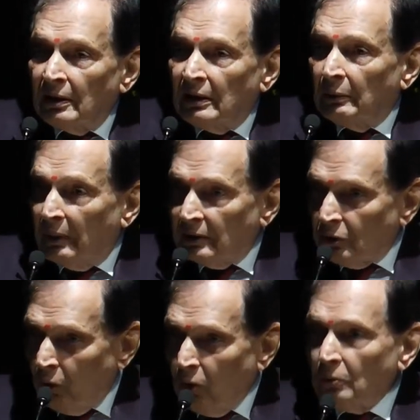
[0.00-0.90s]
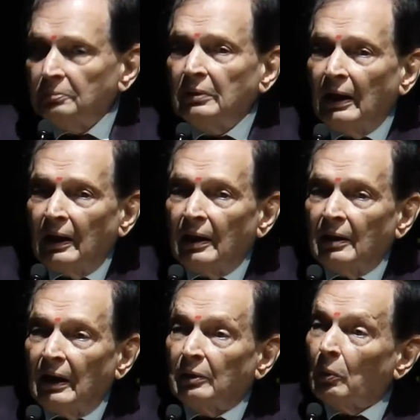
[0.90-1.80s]
He went home,
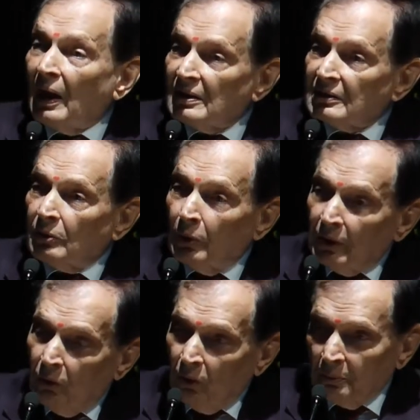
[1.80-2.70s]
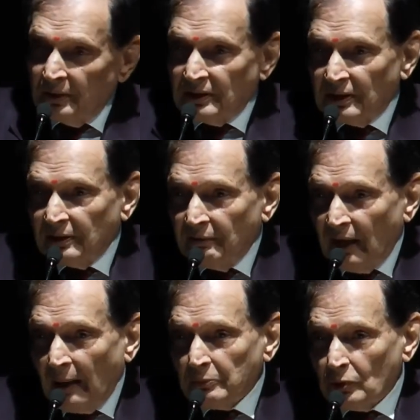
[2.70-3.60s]
and whilst going home, he said,
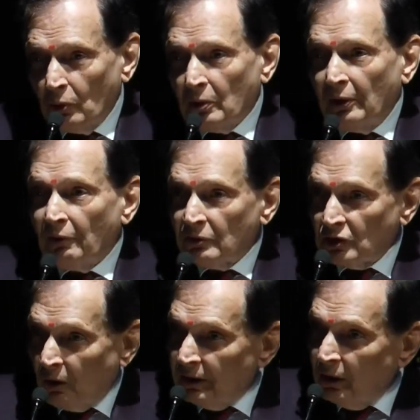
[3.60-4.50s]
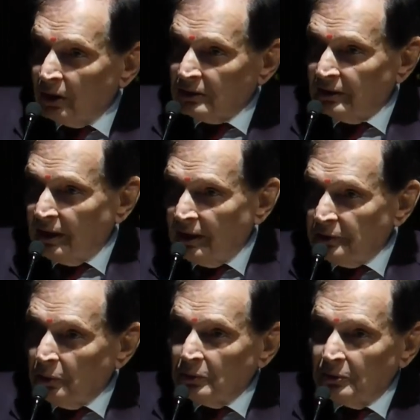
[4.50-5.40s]
I'm so sorry, doctor, that I
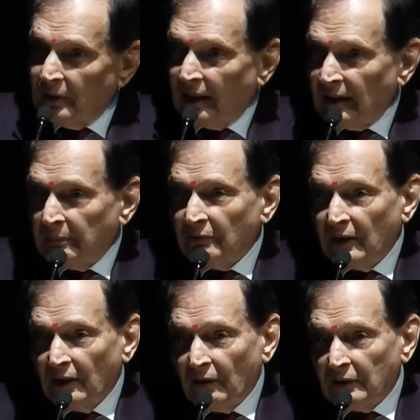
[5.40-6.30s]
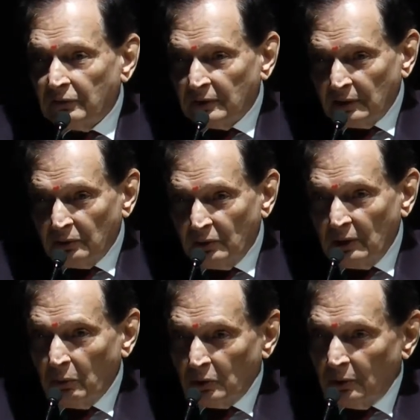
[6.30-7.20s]
told you that. I'm very grateful that you
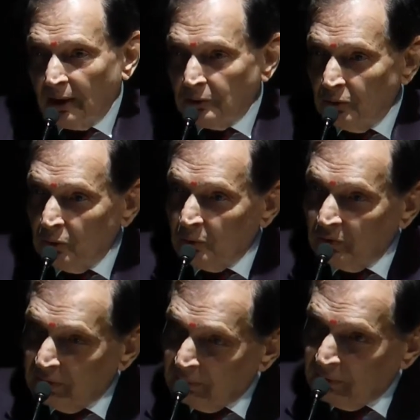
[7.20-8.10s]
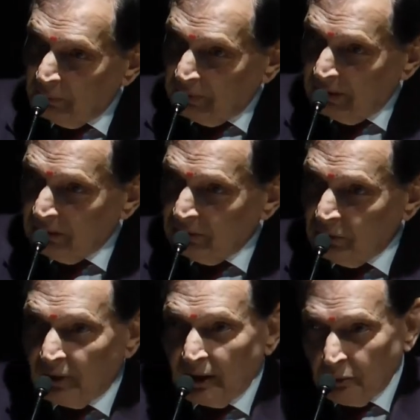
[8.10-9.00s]
did what you had to do.
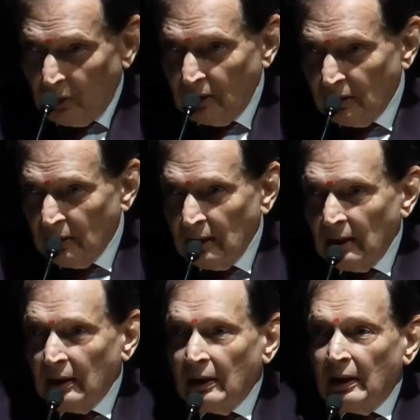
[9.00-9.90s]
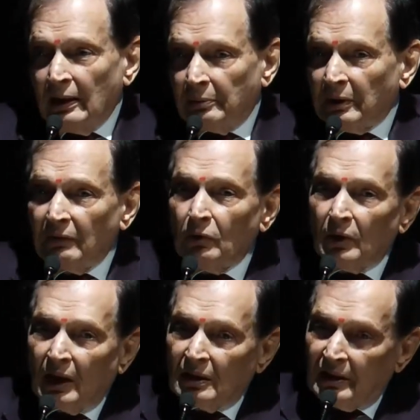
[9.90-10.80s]
So there you go. Let me give you
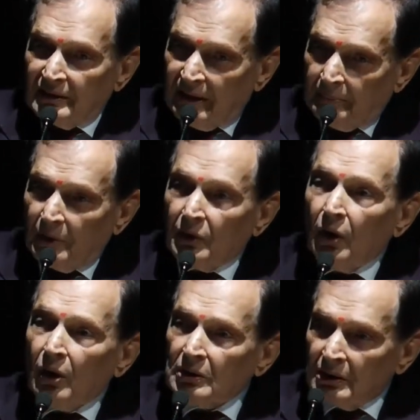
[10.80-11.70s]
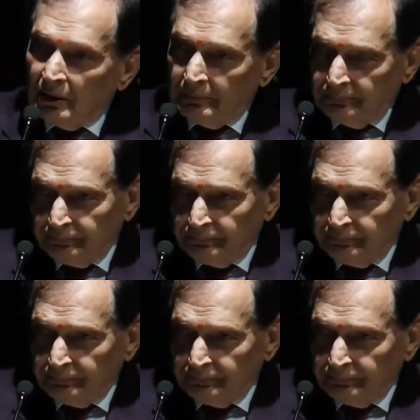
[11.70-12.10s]
another example. The doctor